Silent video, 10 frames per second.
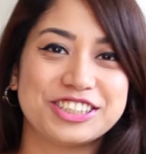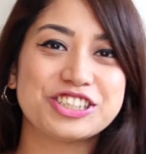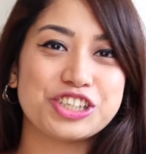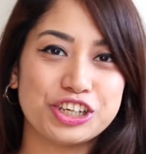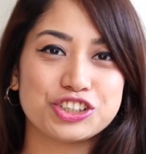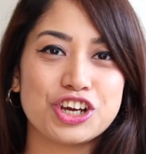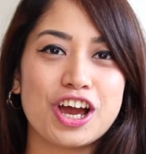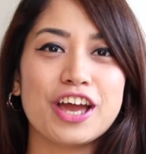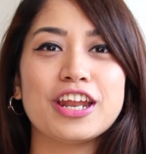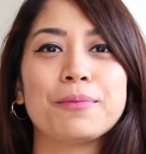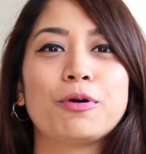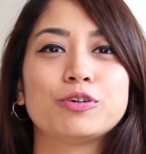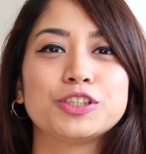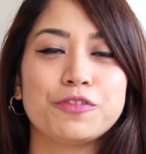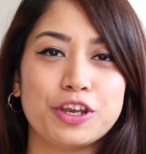this is Tisha and I
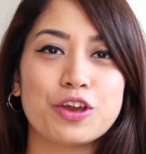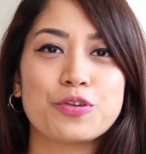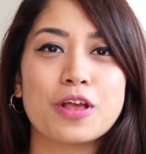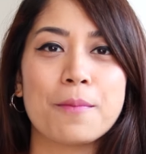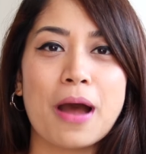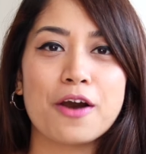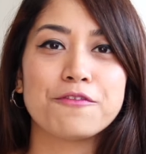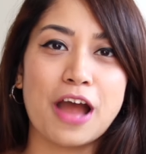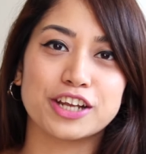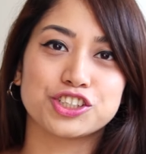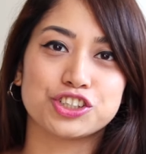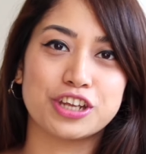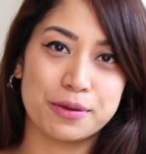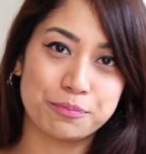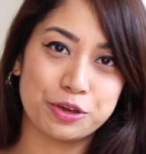post videos about fashion
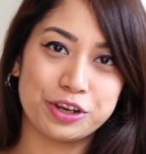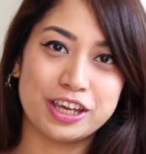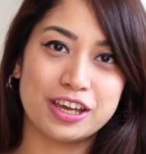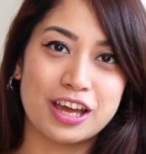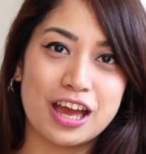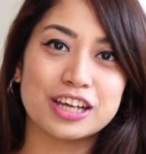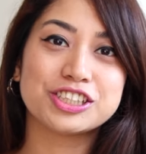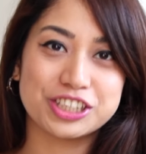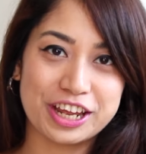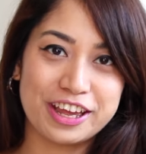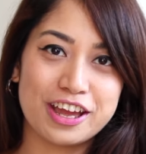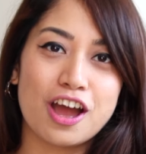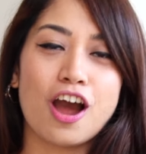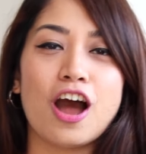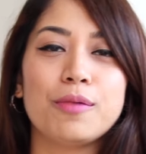and beauty. Today,
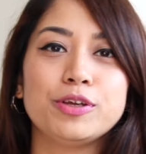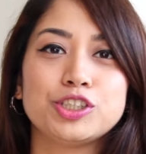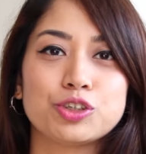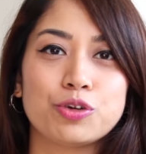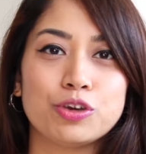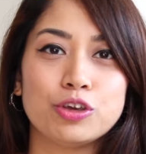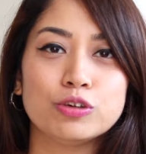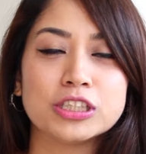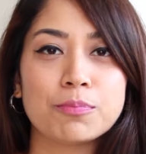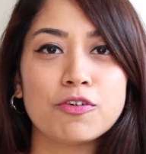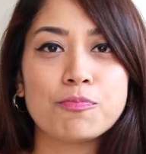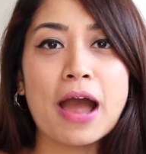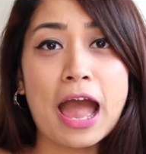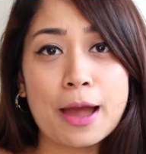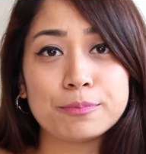I'll be showing you some of
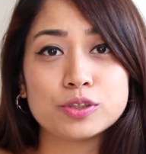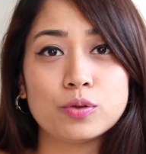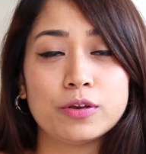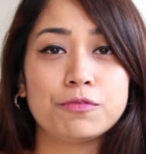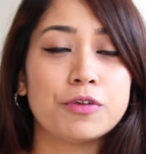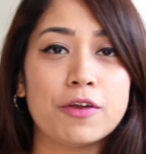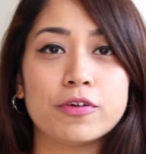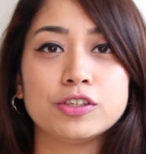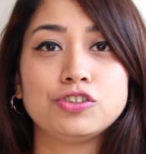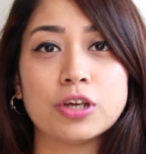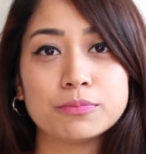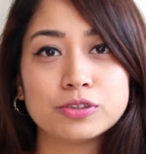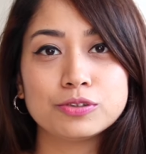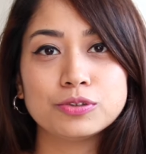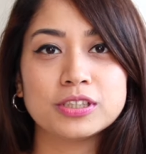my absolute favorite
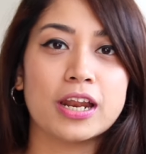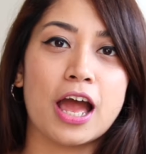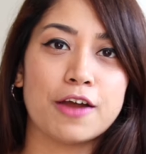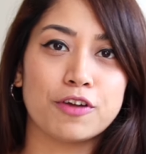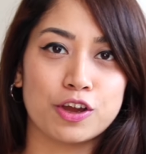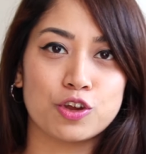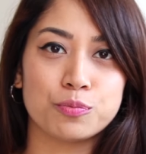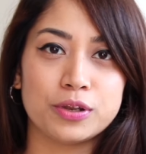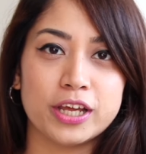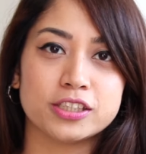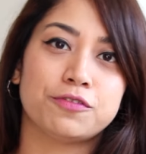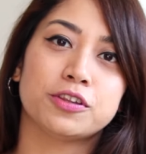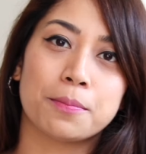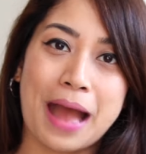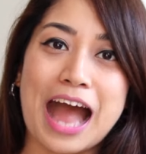jumpsuits that I have accumulated
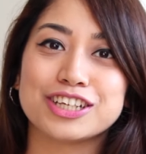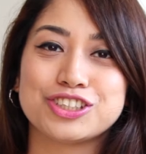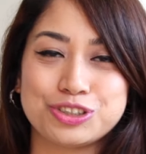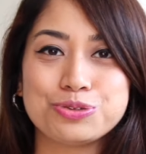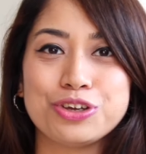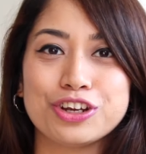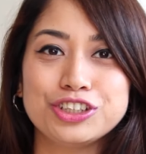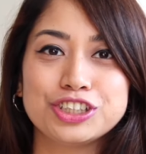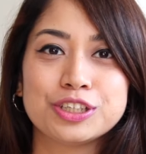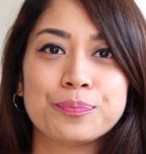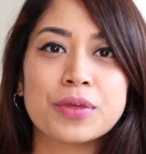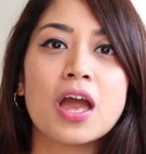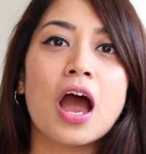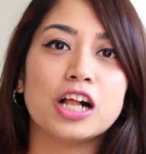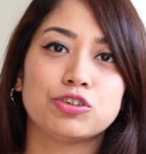for the past 2 years.
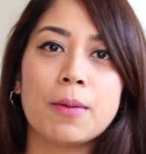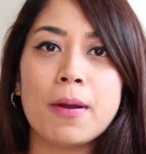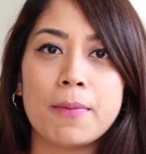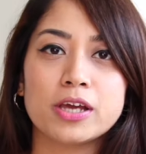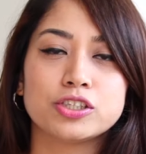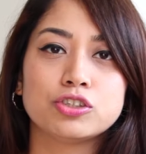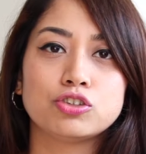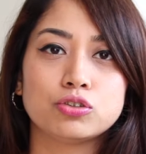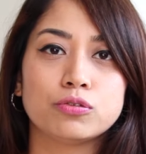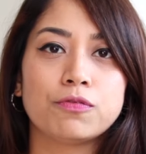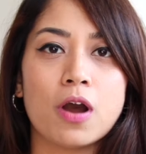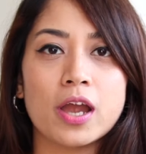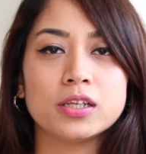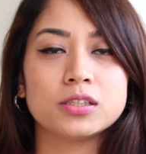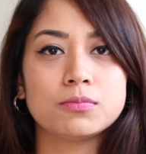I'll try my best to
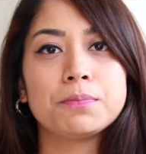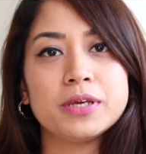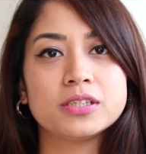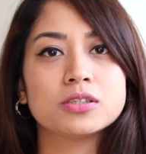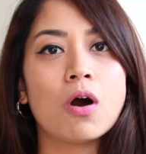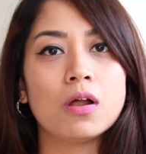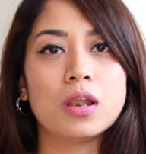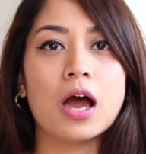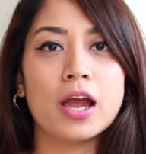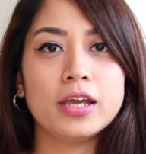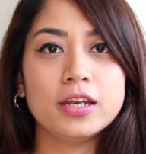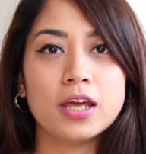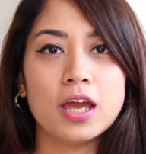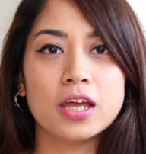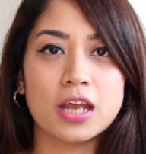find similar pieces online
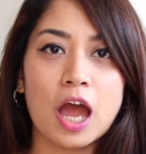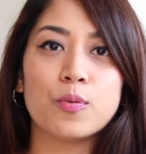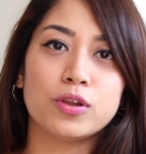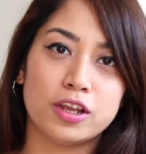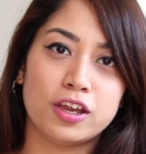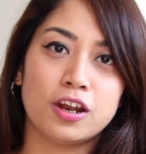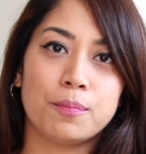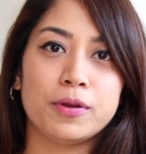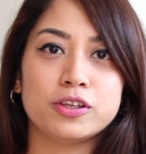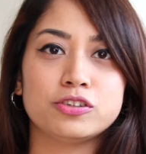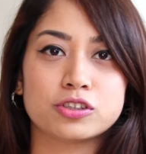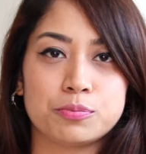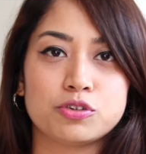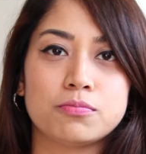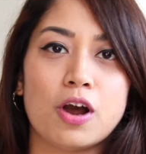and I will link it up in the
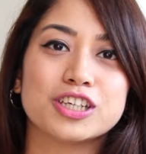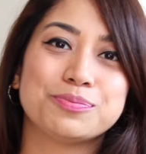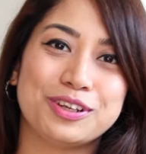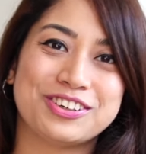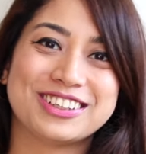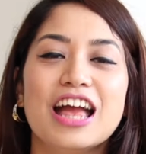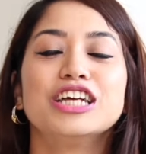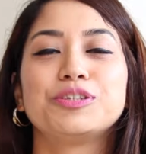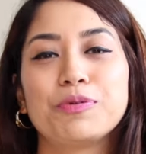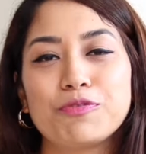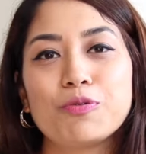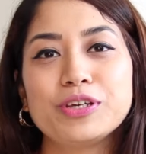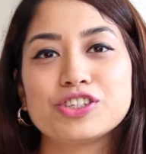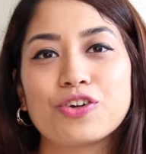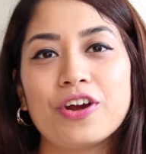description box below. So before
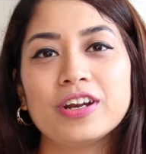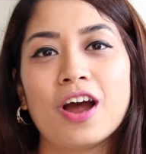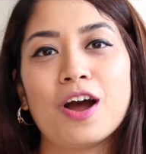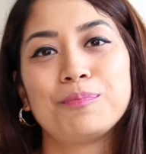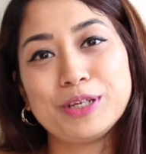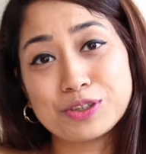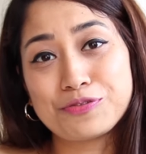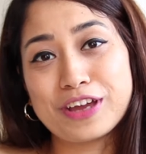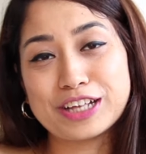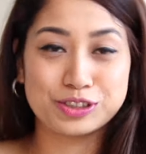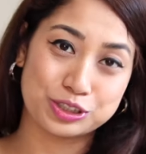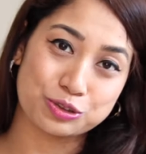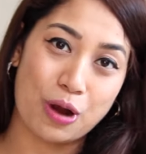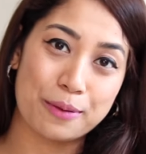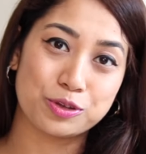we start, please don't forget to
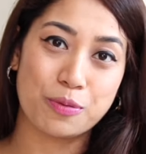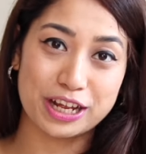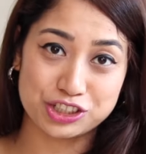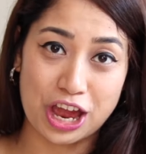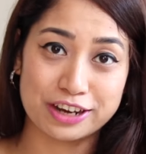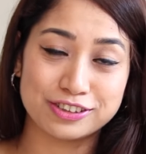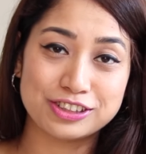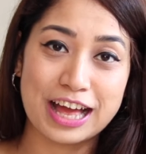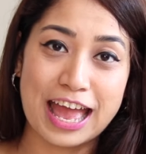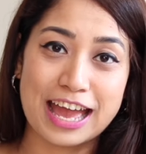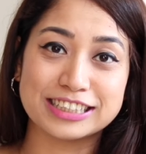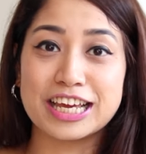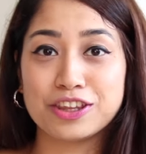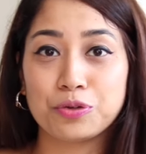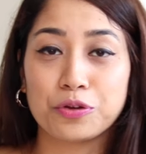subscribe to my channel and
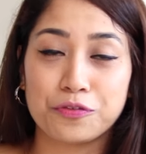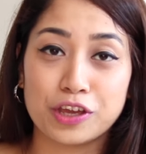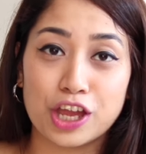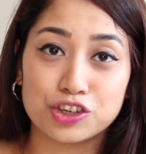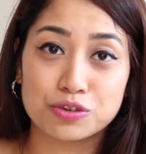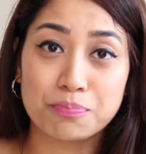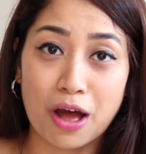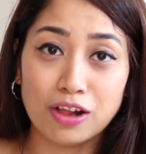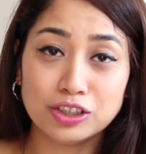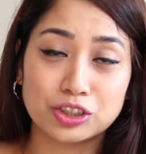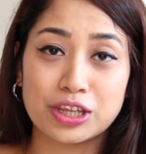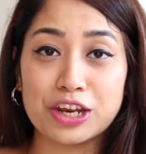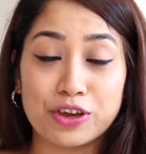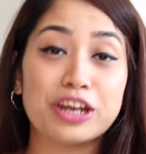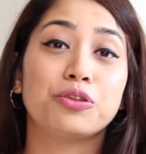hit the notification bell so
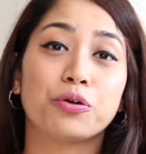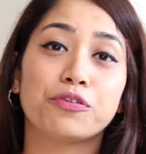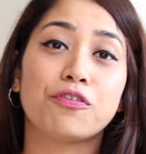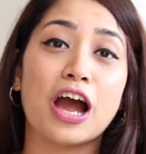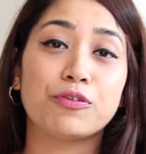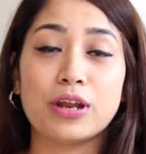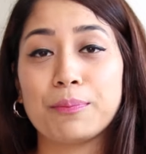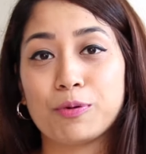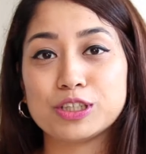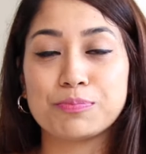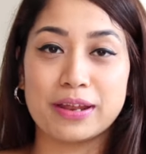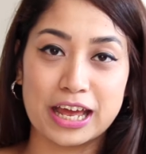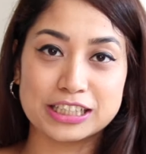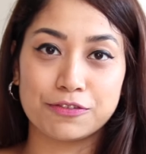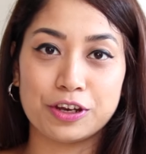that you get notified when I post my
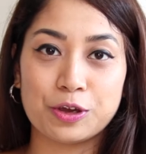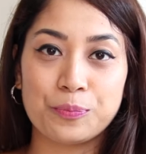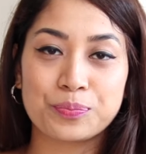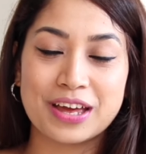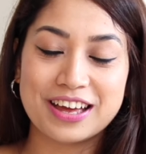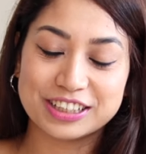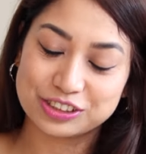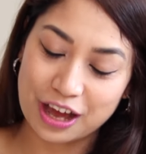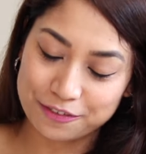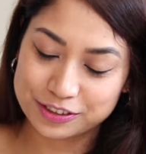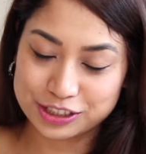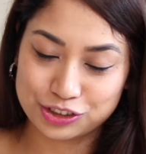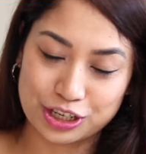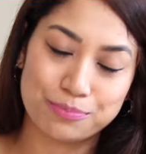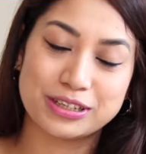next video. So after
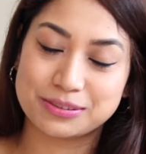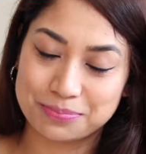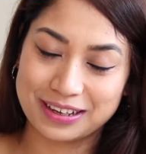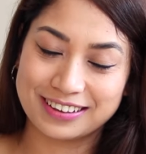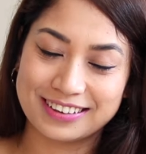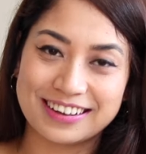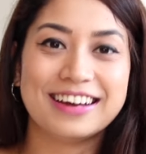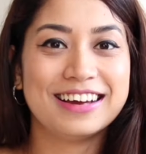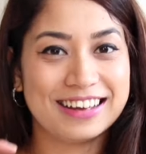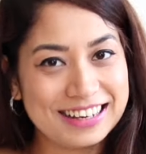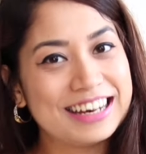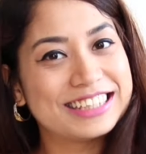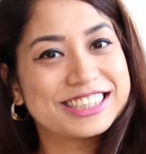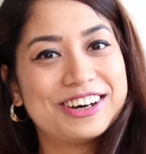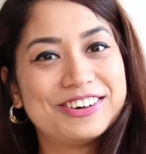this shameless plug, let's